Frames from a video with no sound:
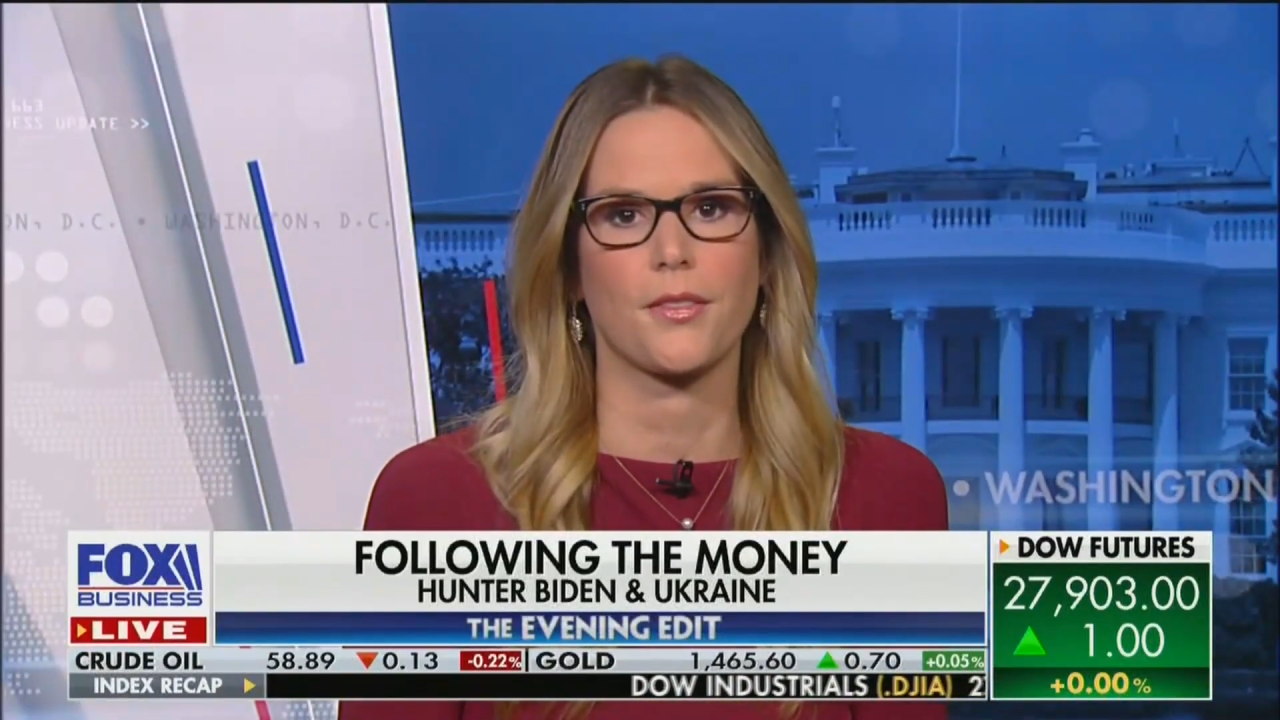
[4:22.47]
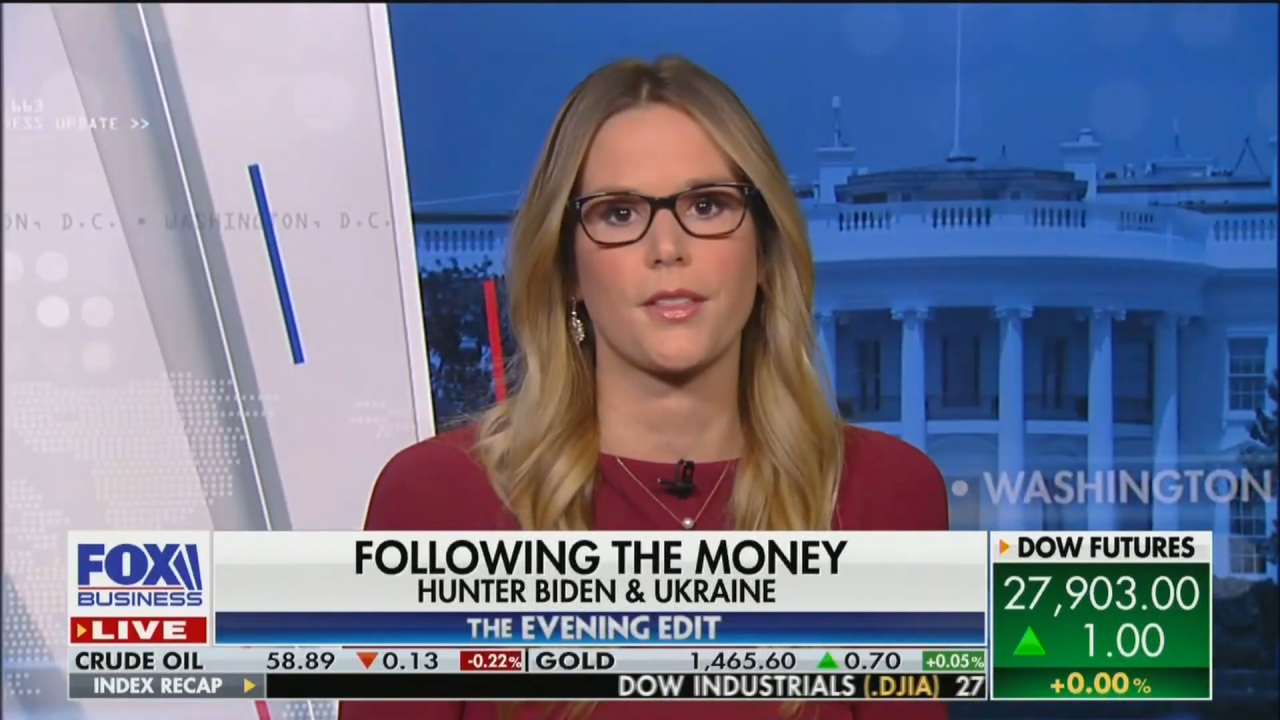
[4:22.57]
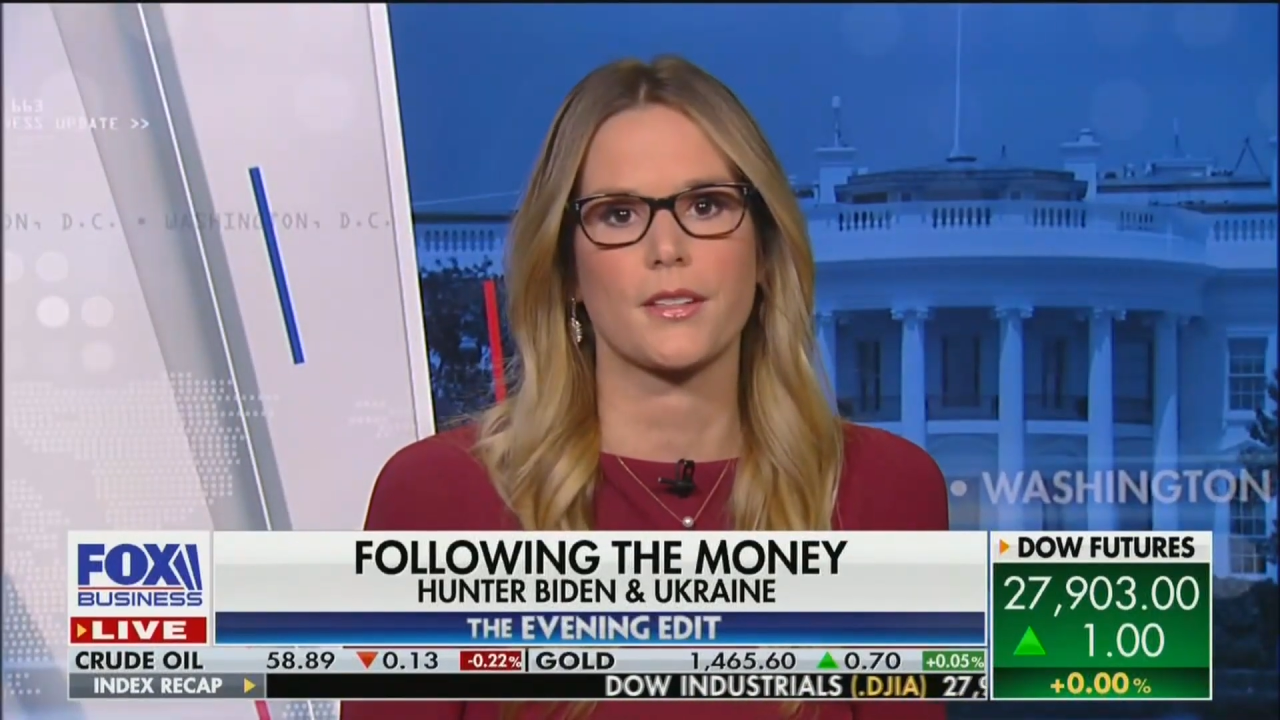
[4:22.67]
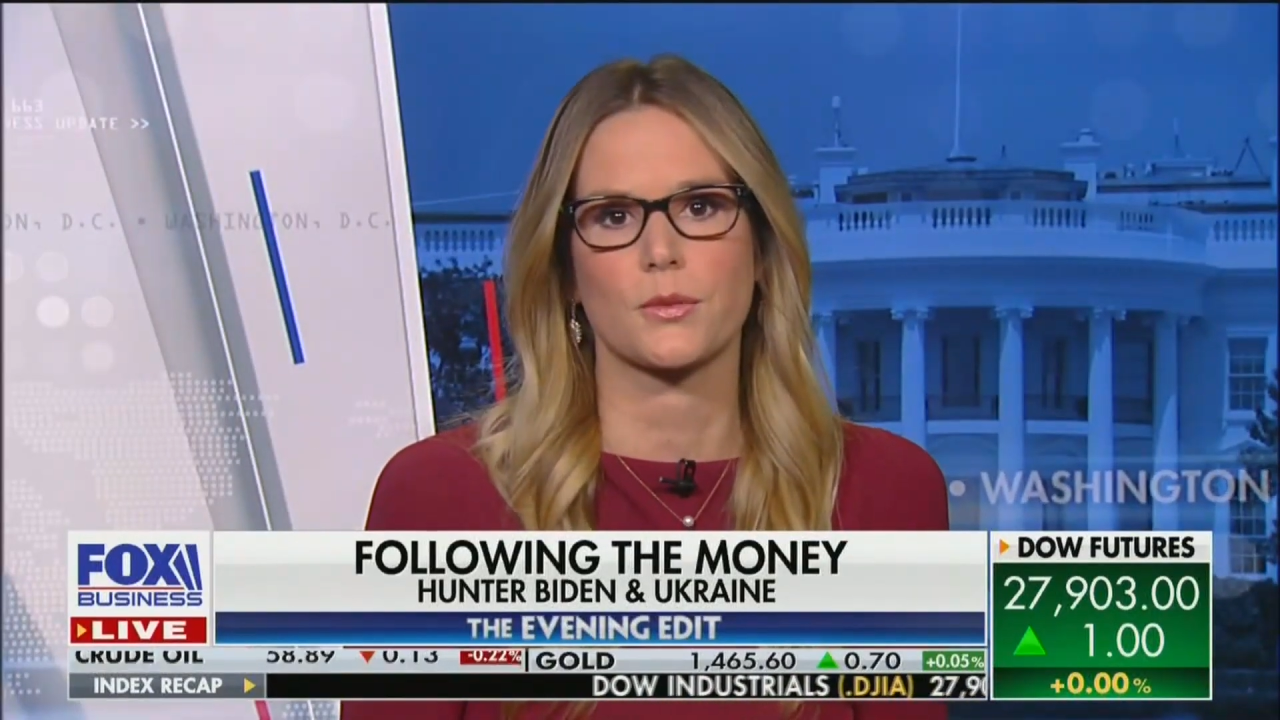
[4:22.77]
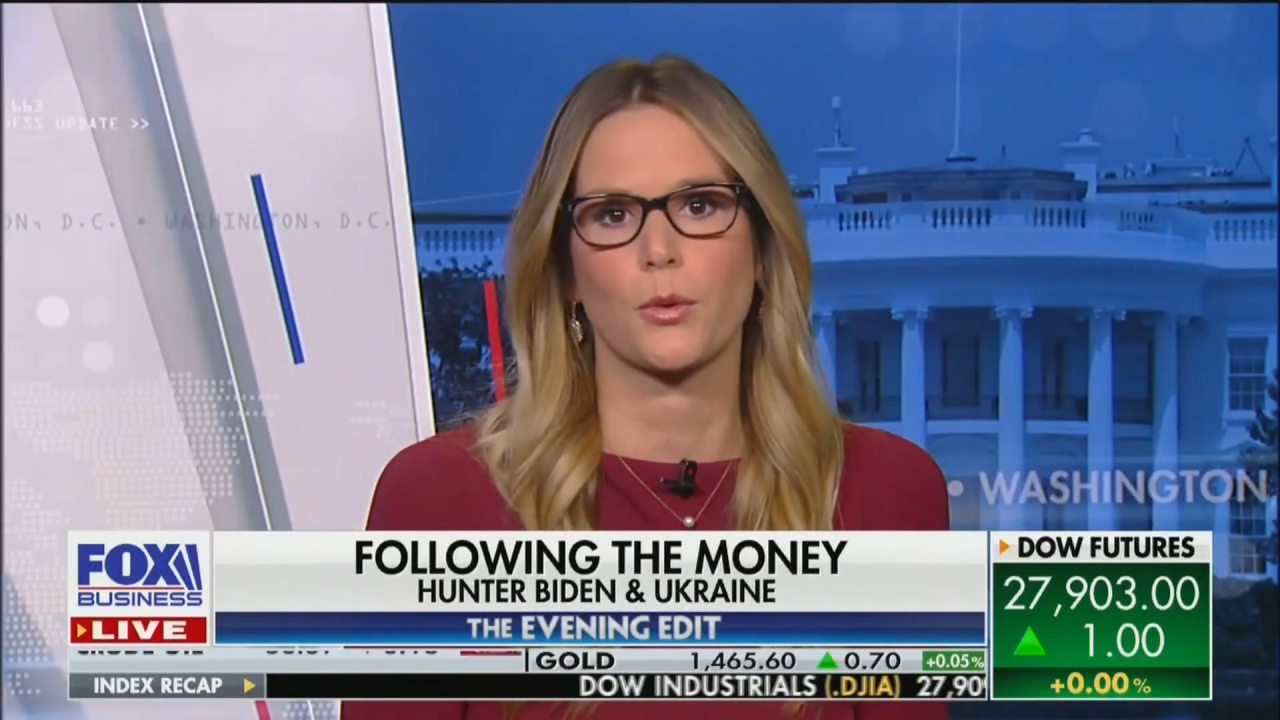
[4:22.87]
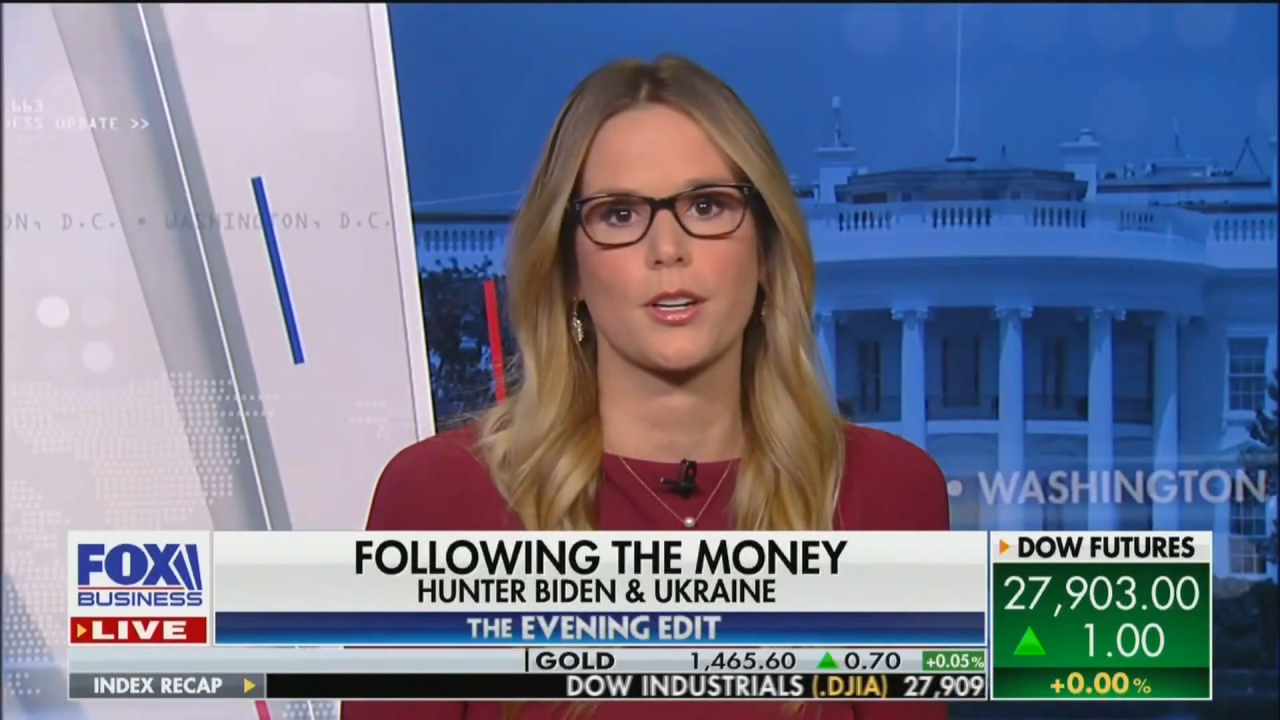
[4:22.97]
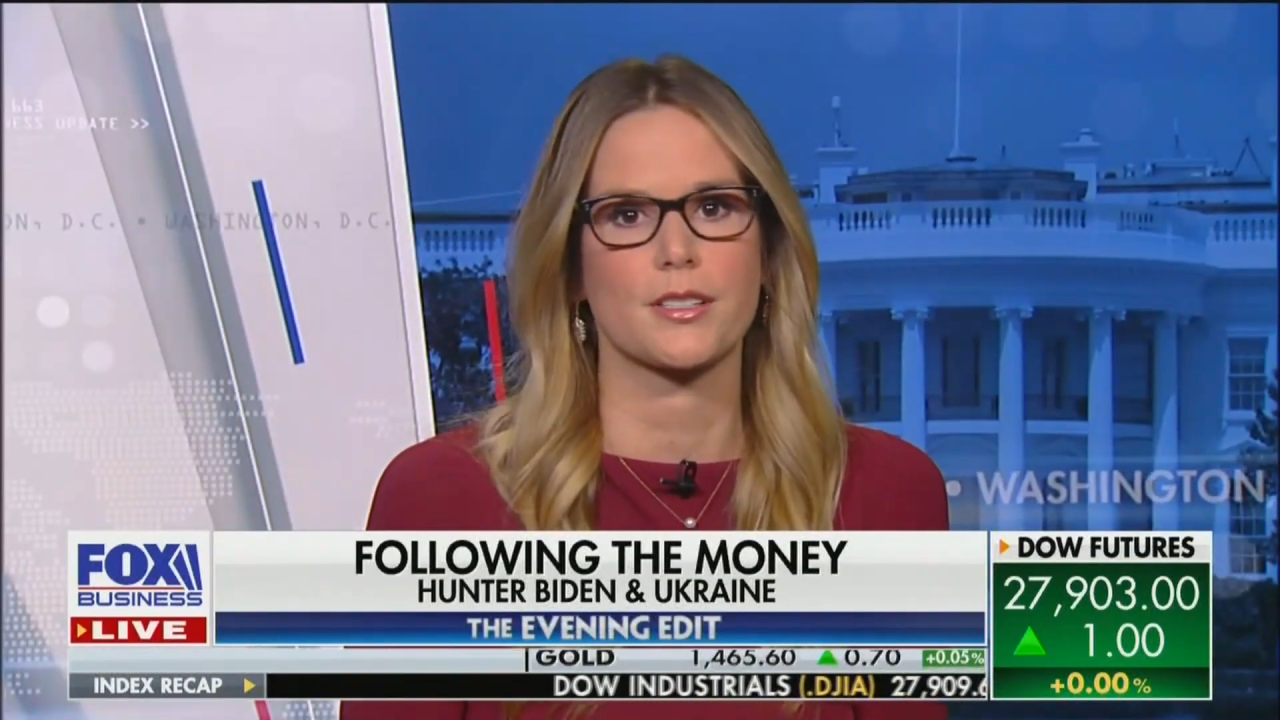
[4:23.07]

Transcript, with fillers: this were a